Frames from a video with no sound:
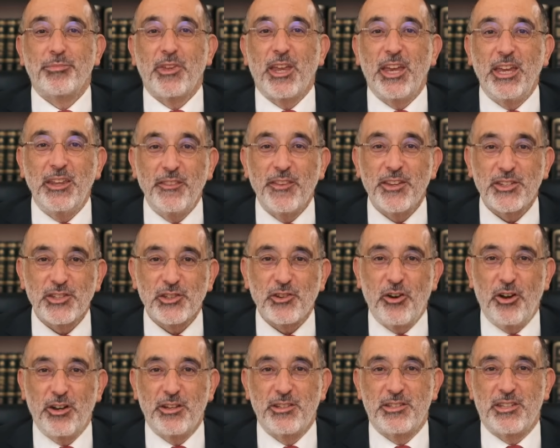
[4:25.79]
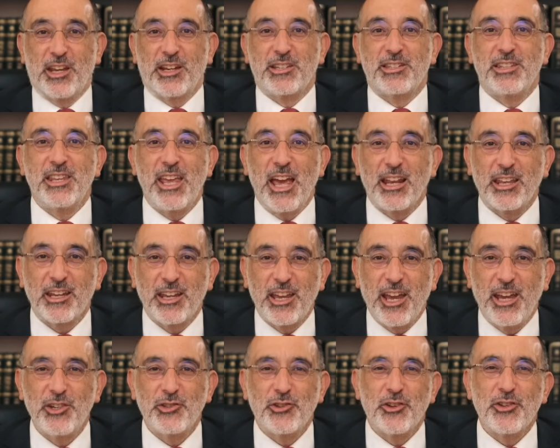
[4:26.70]
In this context, the
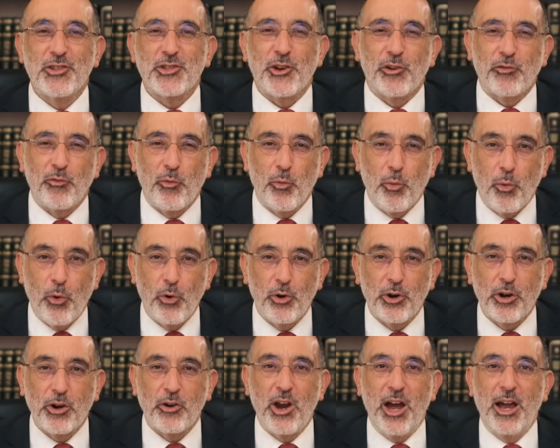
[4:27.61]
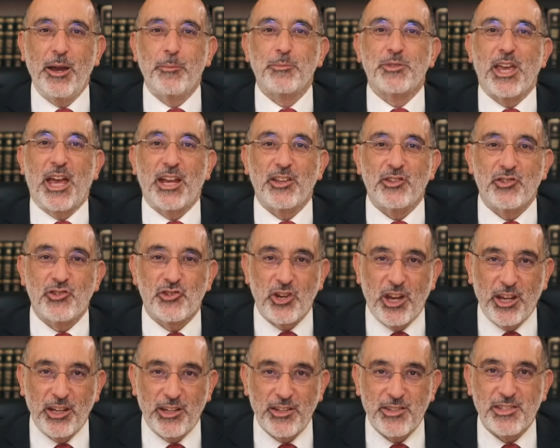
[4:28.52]
allegations of war crimes and
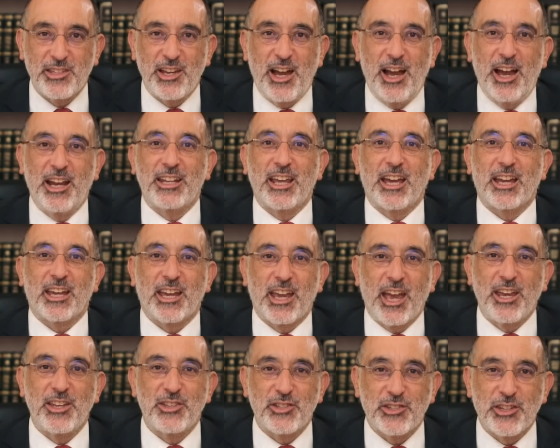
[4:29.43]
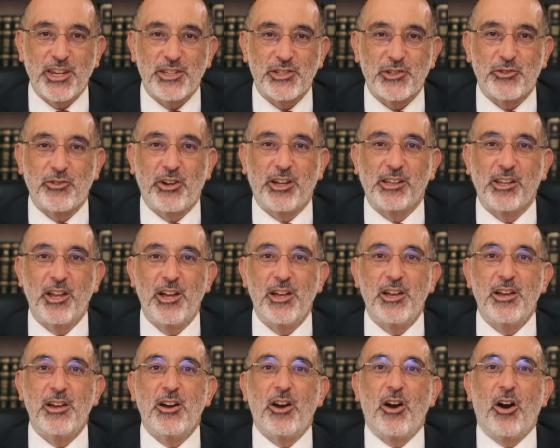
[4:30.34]
genocide against Israel
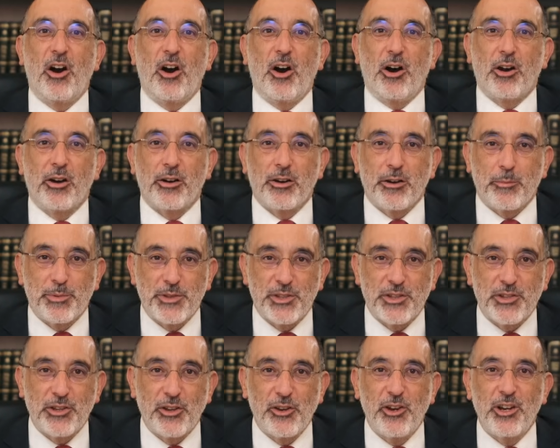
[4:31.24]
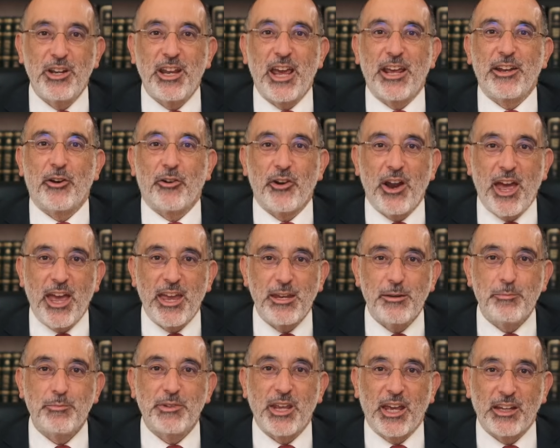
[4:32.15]
are absurd and are
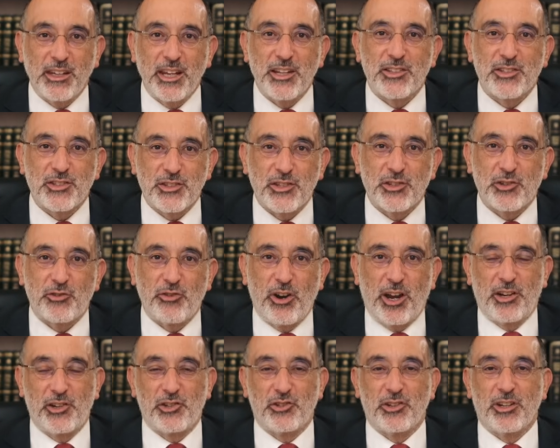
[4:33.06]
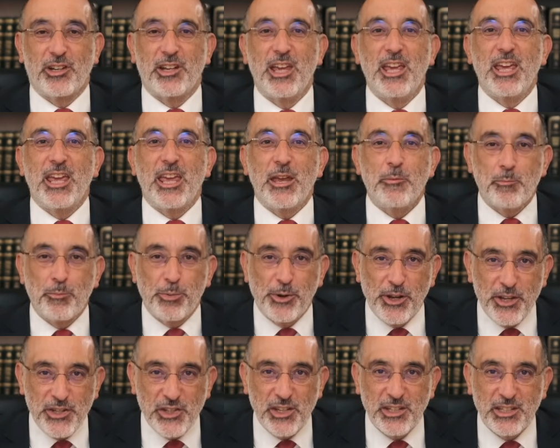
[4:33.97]
aimed at its destruction.
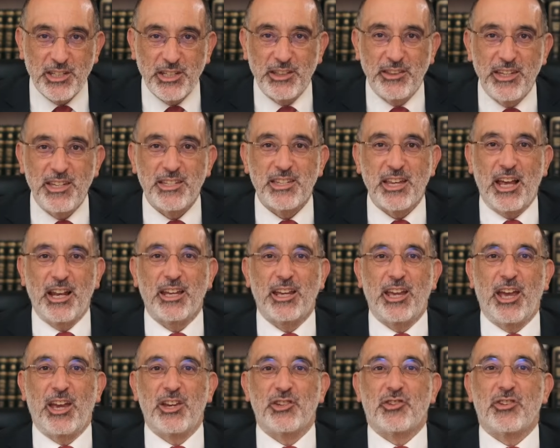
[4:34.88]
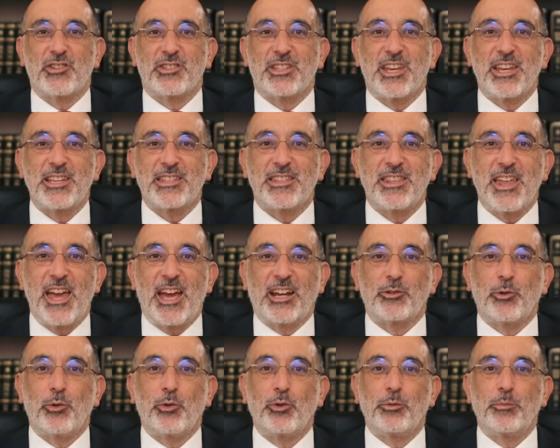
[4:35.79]
Implicit in these allegations is
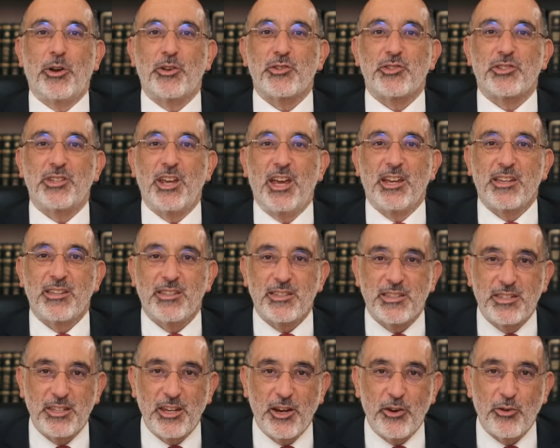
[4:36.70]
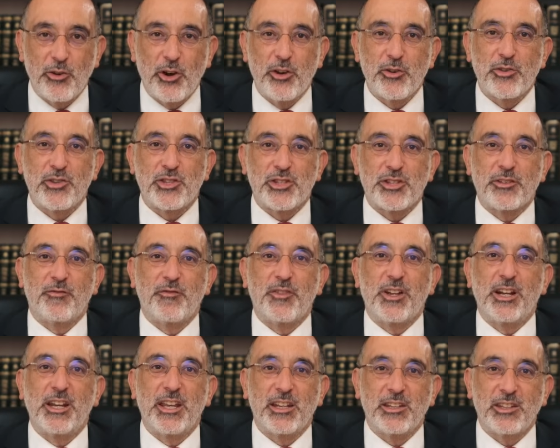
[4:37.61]
that almost zero
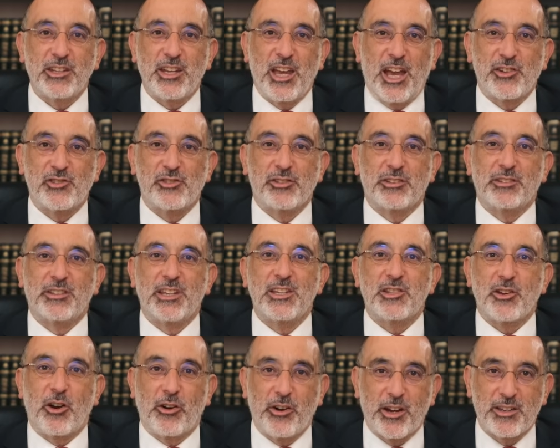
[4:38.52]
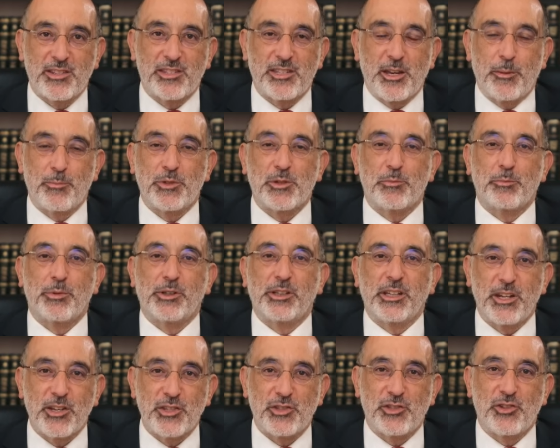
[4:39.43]
civilian casualties are acceptable
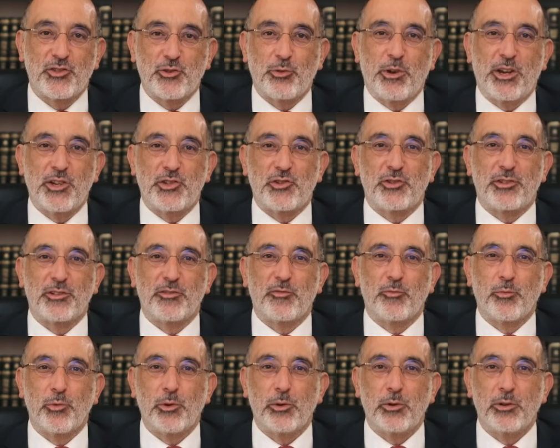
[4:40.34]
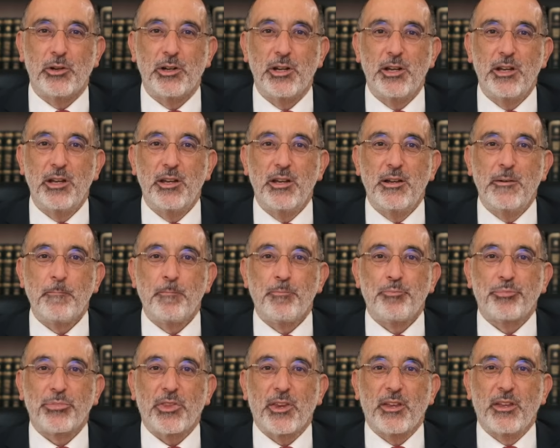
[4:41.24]
in a situation of war.
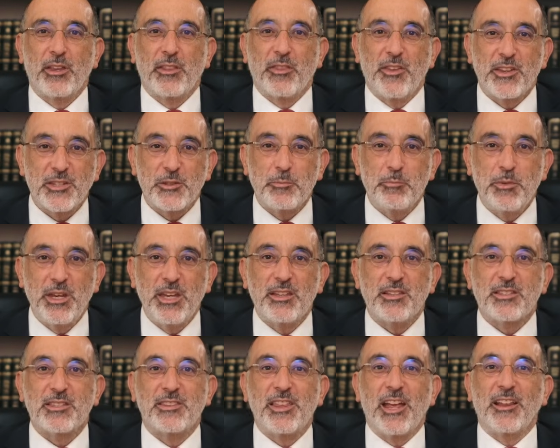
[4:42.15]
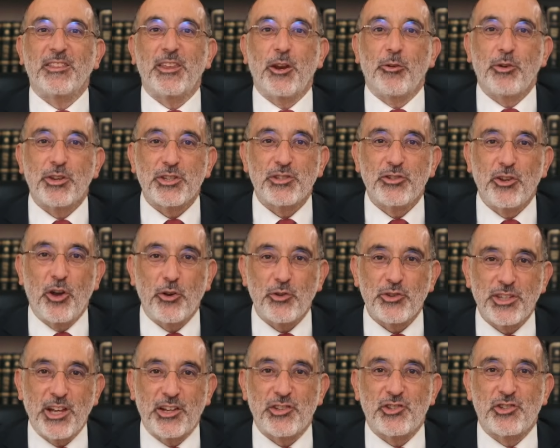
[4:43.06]
This means that there is no
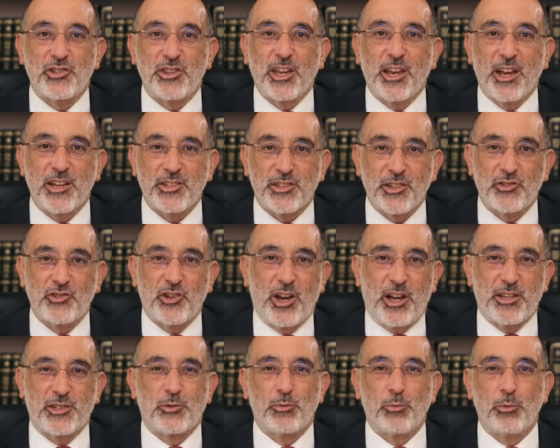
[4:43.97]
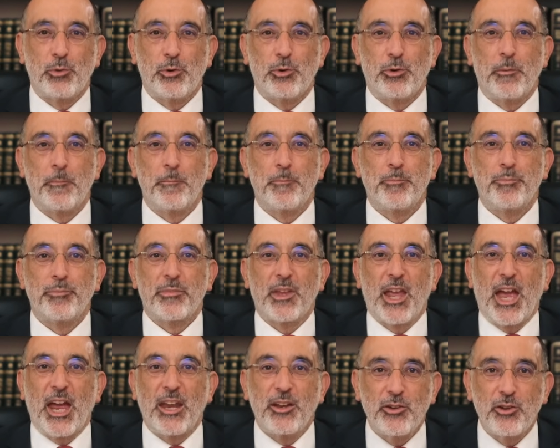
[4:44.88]
such thing as a just war,
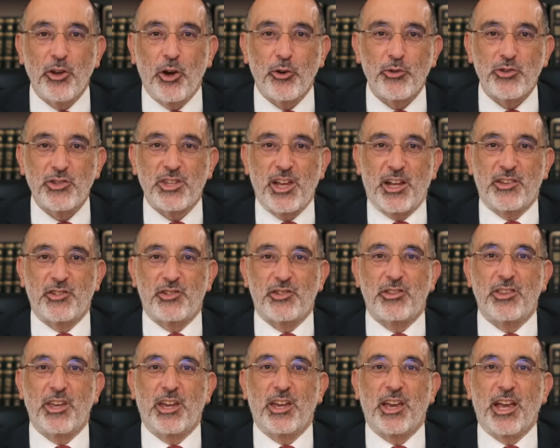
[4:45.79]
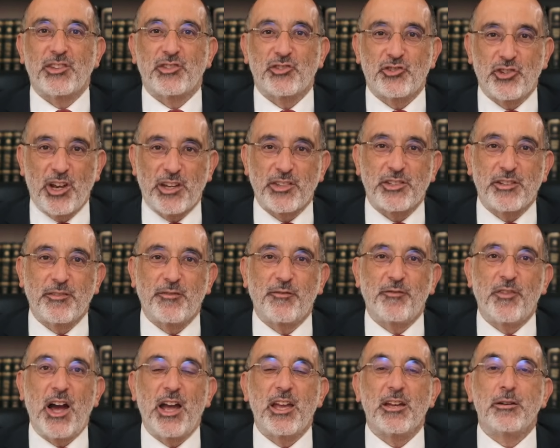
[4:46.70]
and no such thing as
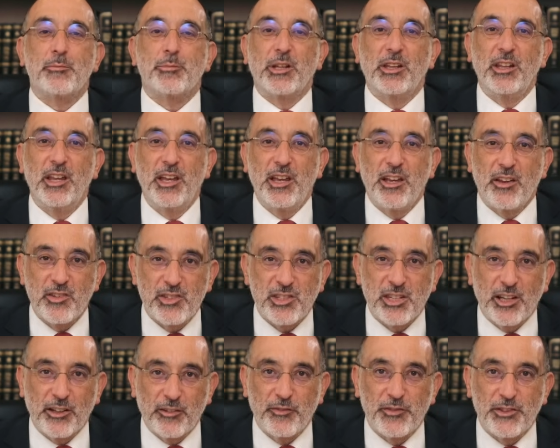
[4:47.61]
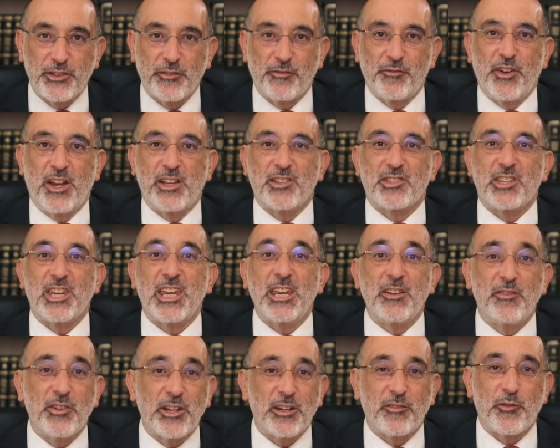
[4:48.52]
justifiable self-defense.
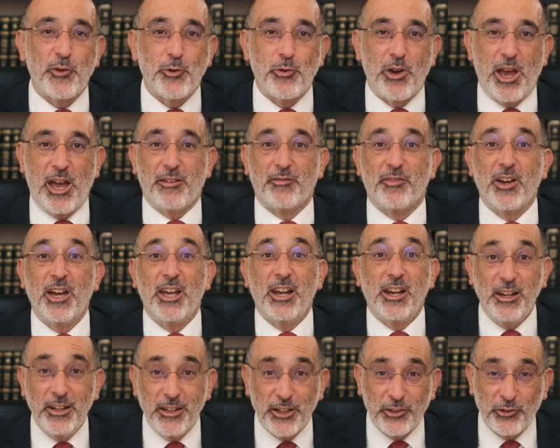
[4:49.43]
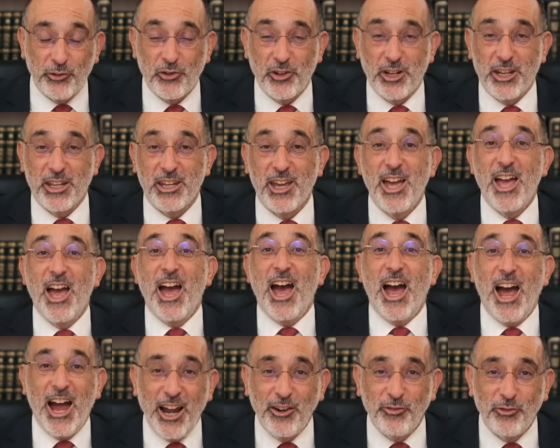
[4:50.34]
Even if you have literally
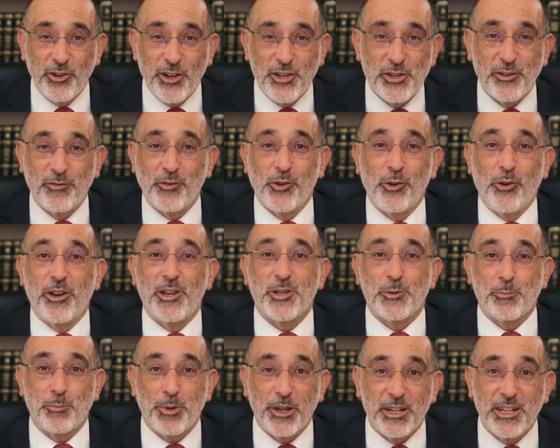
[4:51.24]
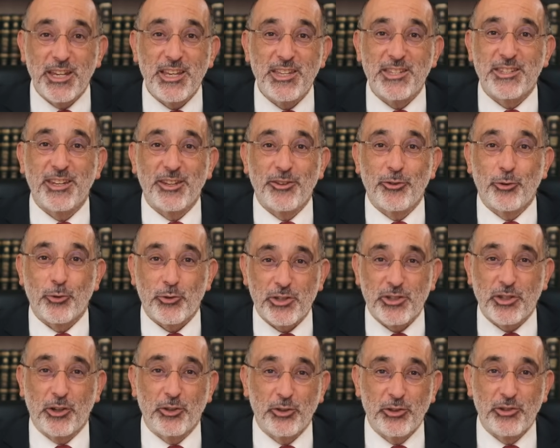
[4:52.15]
hundreds of lawyers policing your
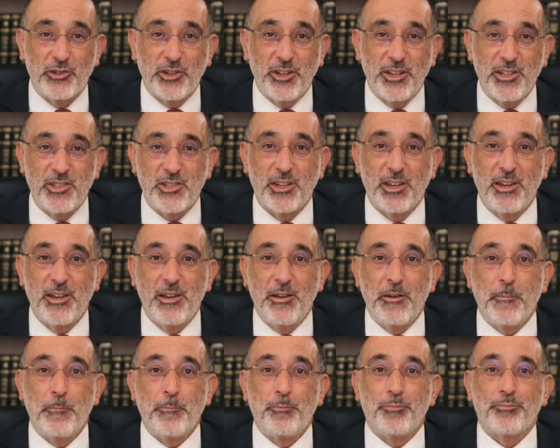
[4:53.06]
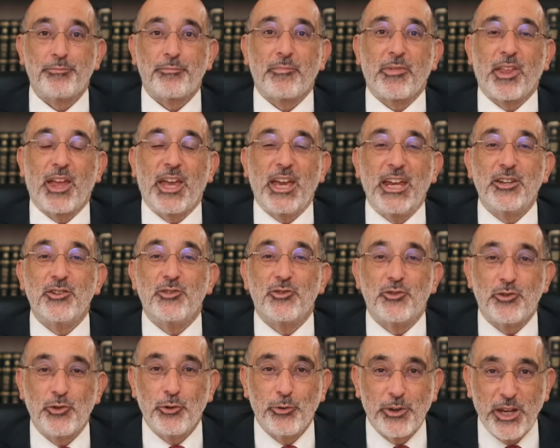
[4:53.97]
soldiers, in
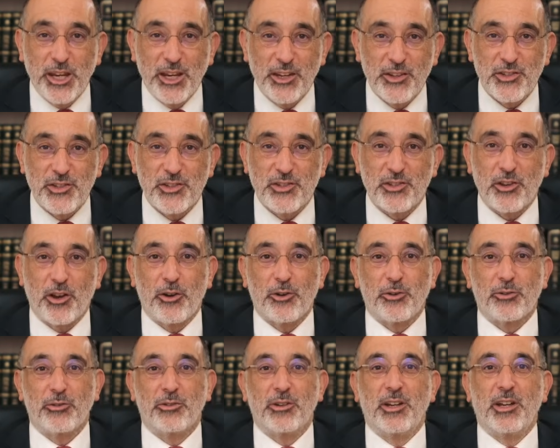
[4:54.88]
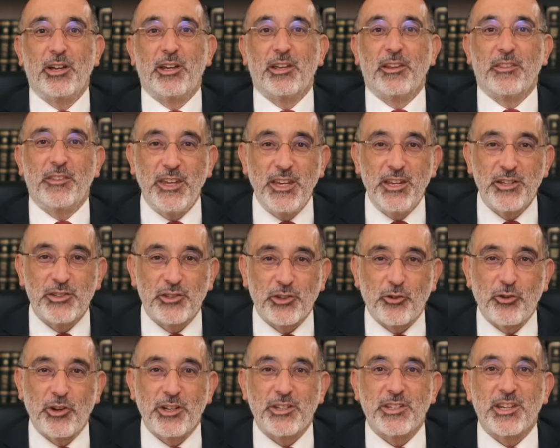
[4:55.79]
doing so, these
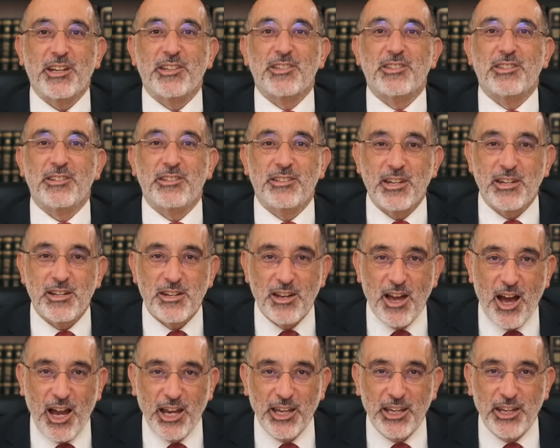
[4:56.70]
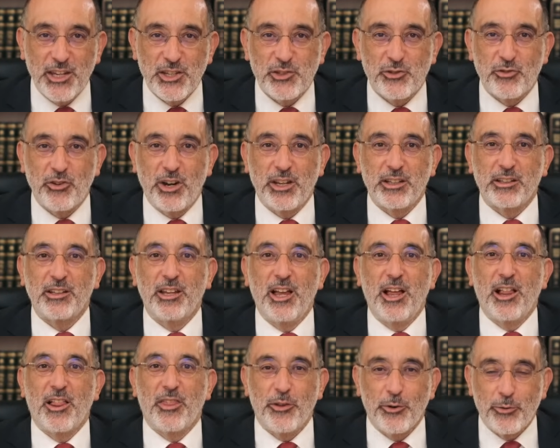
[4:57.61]
critics deny Israel
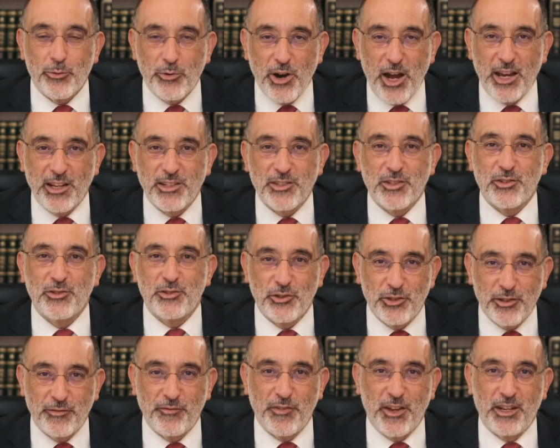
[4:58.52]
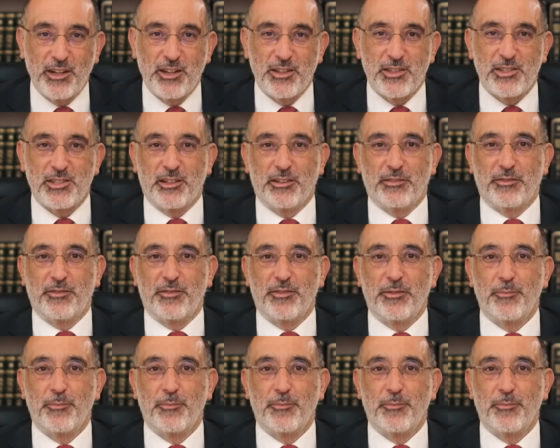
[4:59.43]
the right to defend itself.